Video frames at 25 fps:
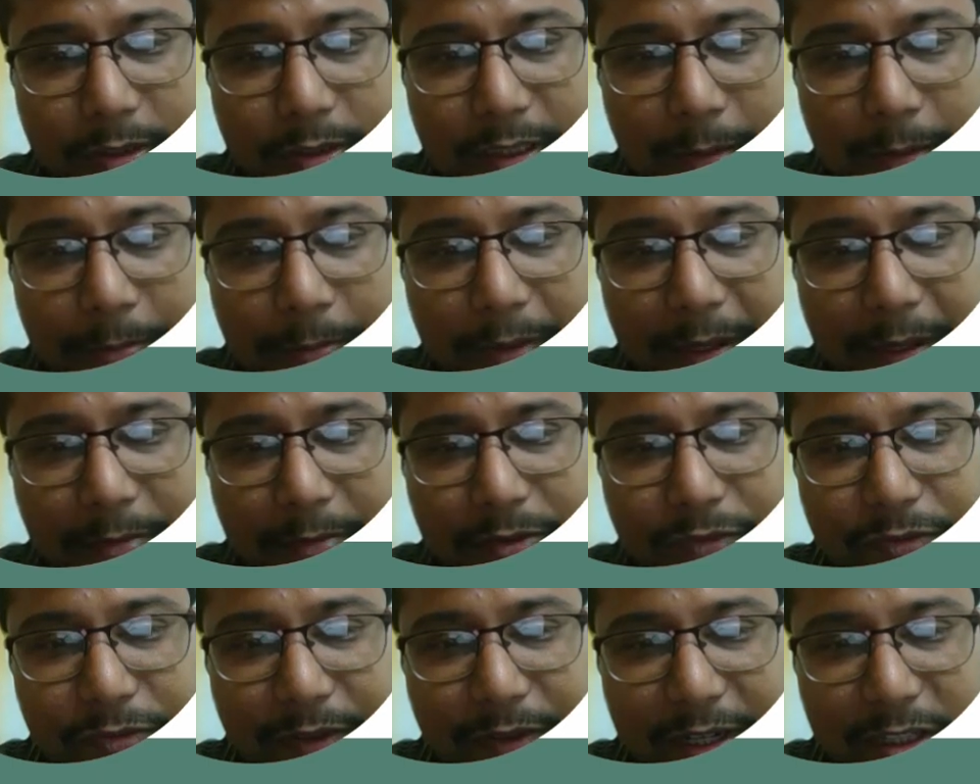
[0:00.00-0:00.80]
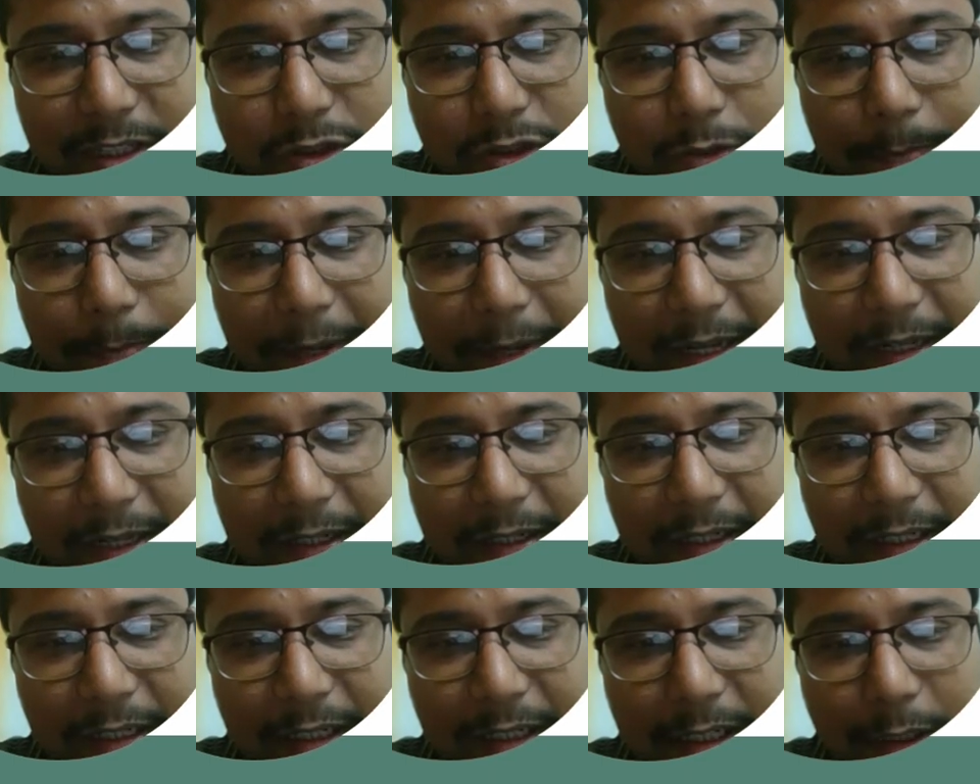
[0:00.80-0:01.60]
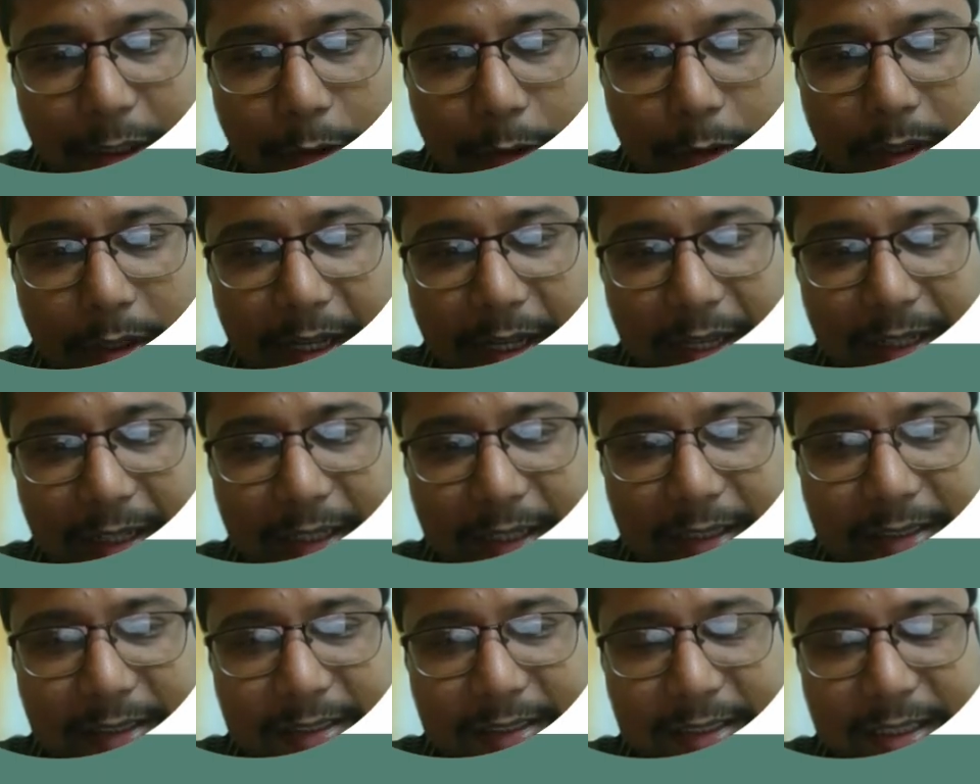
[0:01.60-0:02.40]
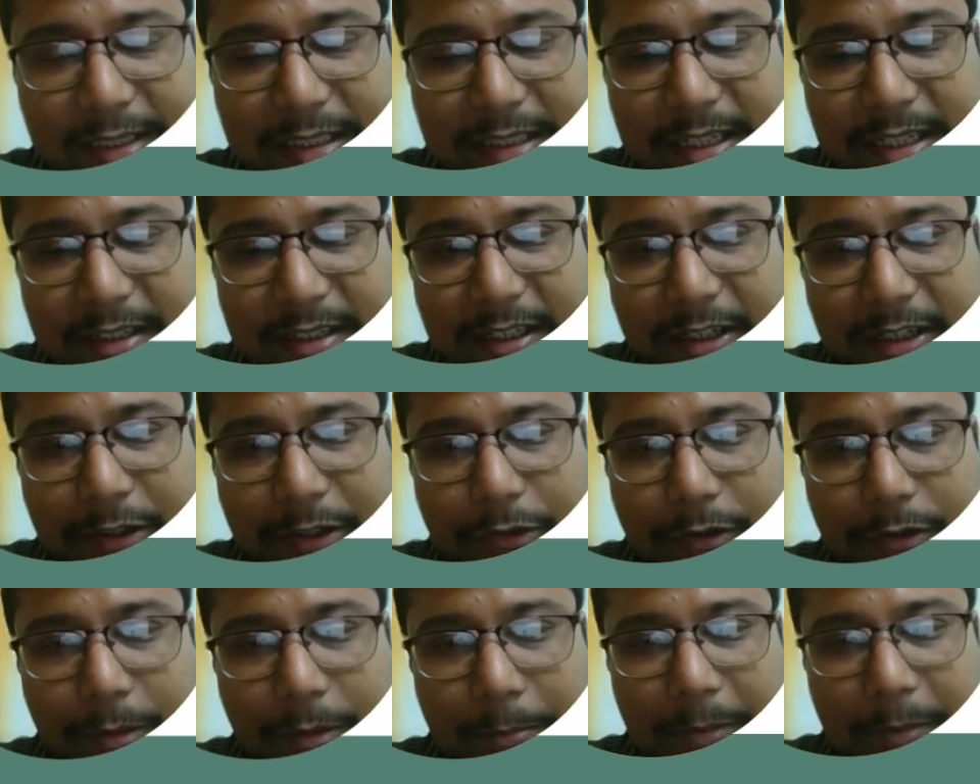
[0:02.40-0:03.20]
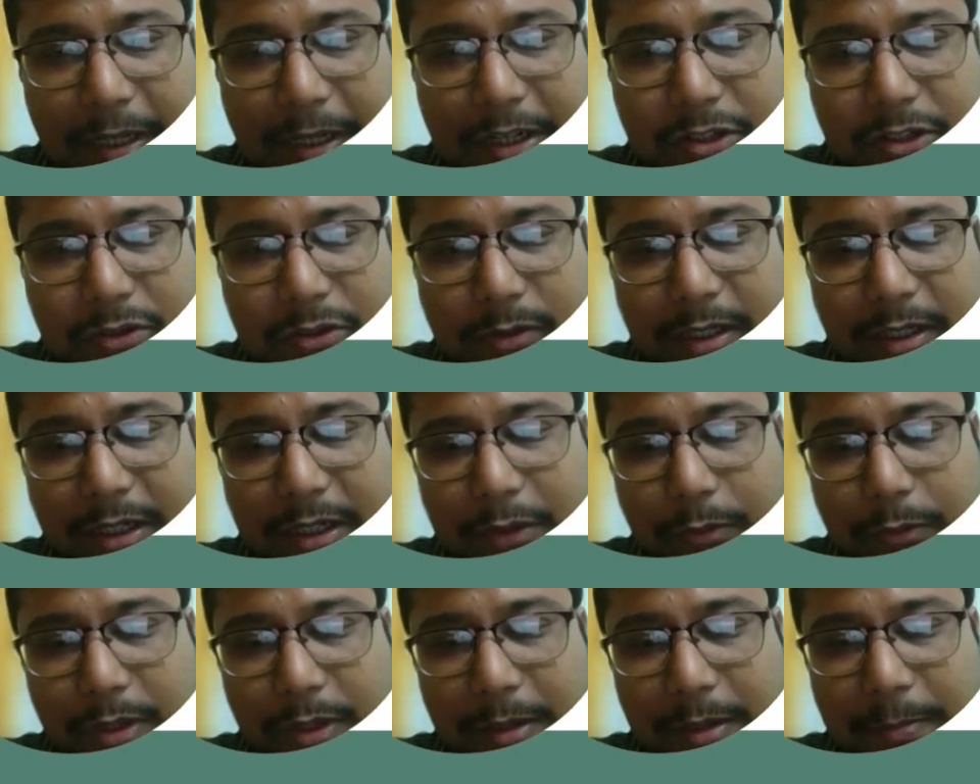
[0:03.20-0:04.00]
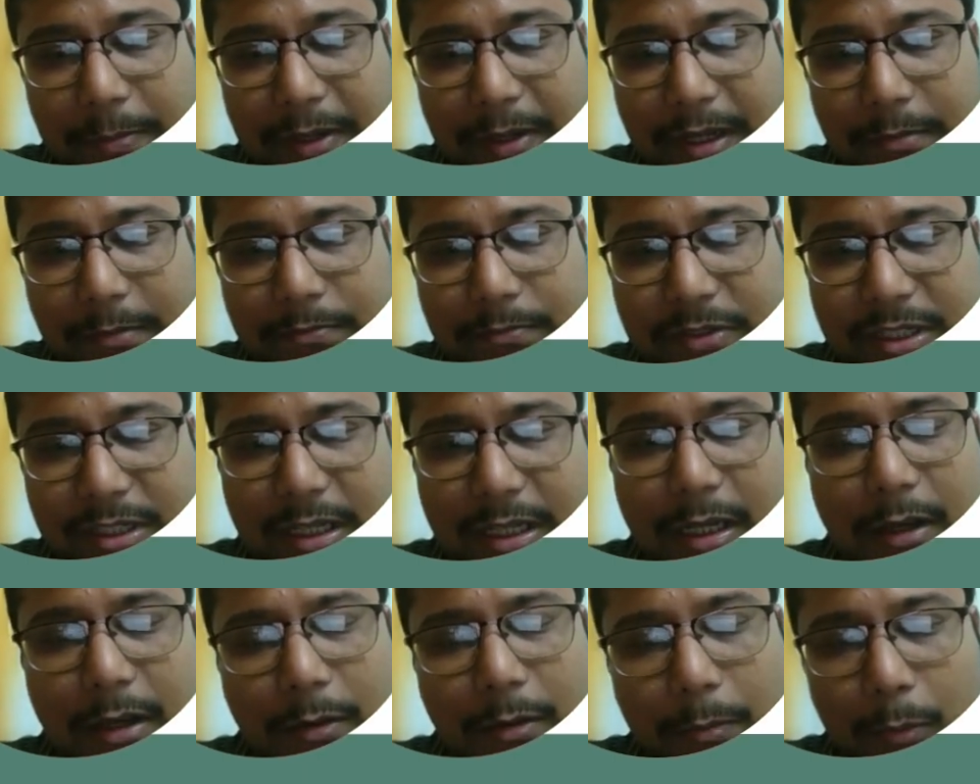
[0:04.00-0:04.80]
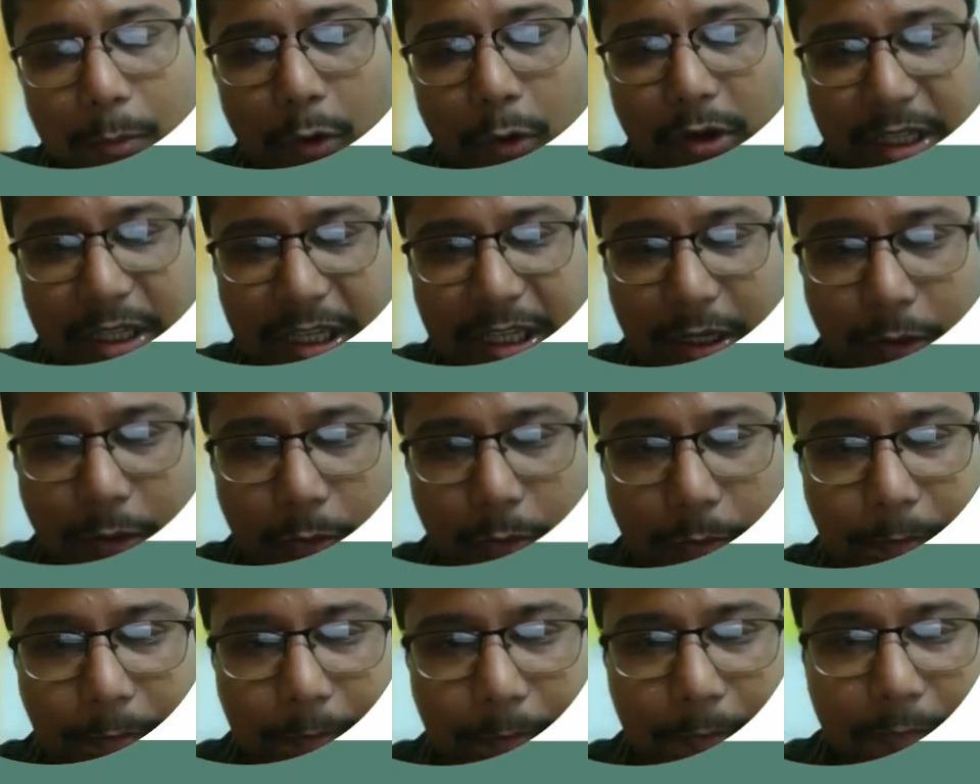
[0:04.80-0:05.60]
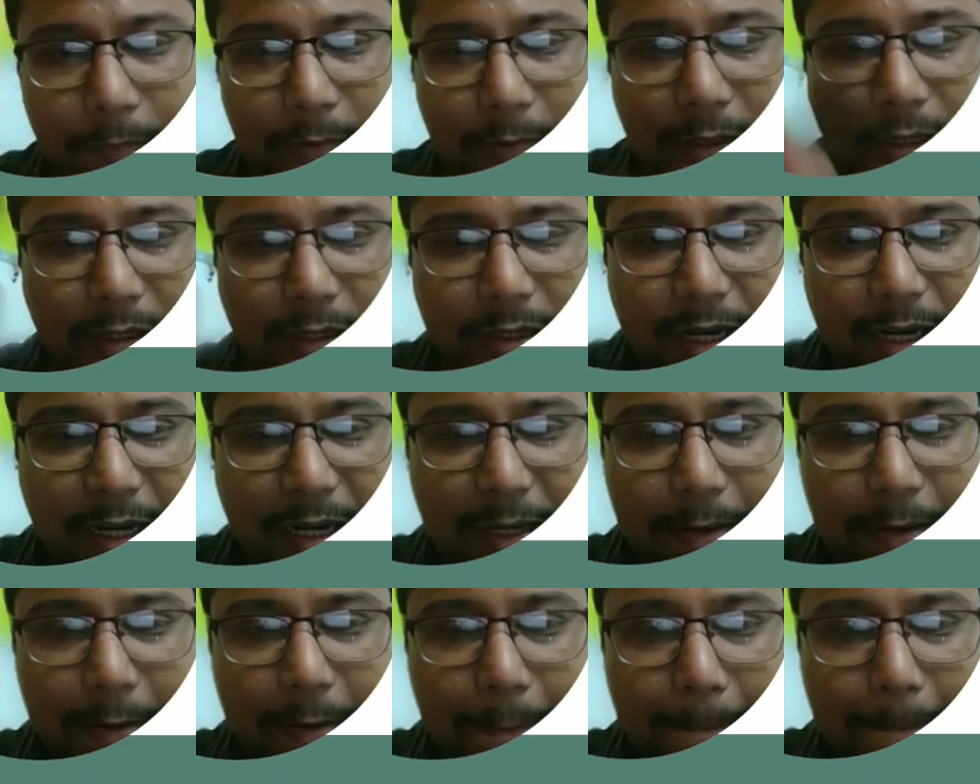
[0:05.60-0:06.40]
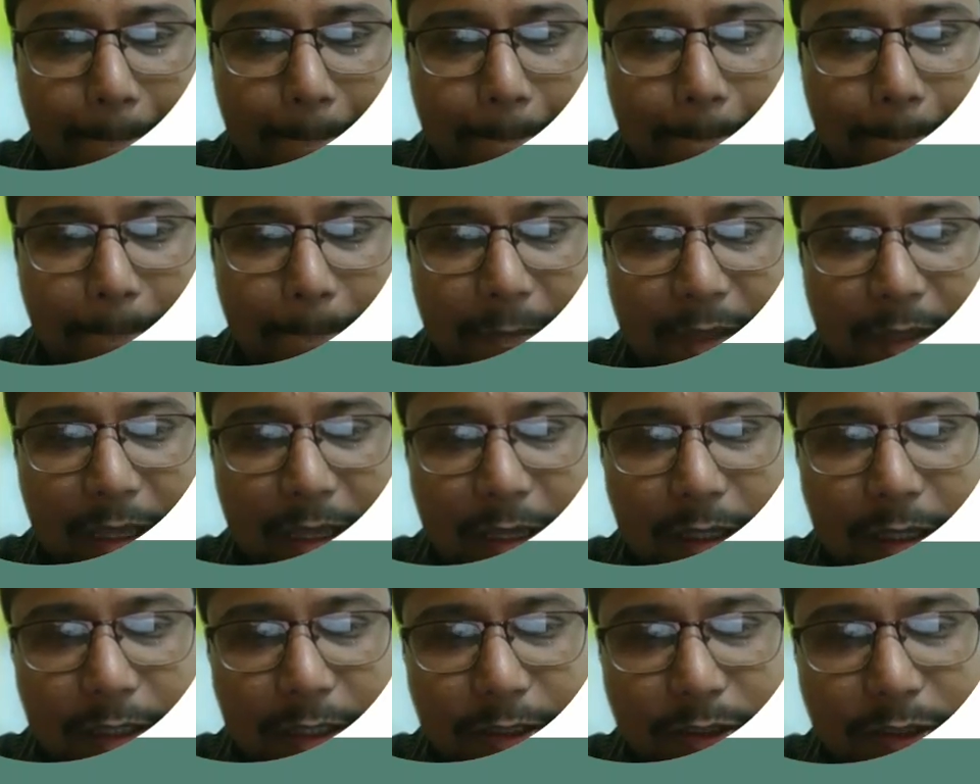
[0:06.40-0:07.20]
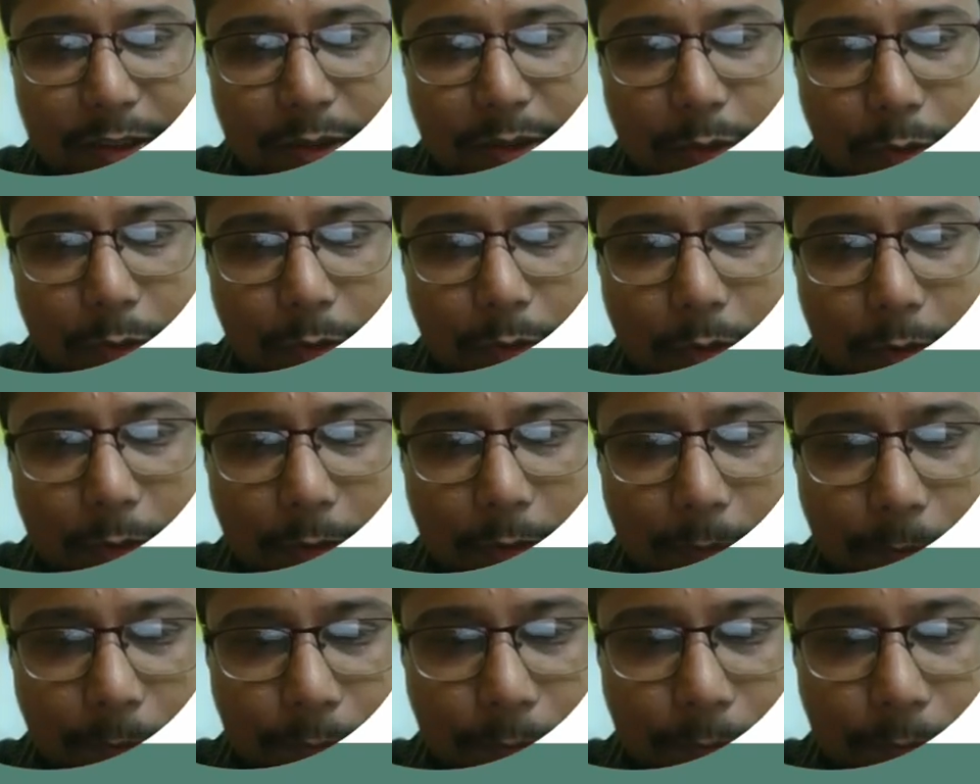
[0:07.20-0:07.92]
Sometimes phenazopyridine yellow dye is injected into the blood, so the urine becomes more yellow, right? So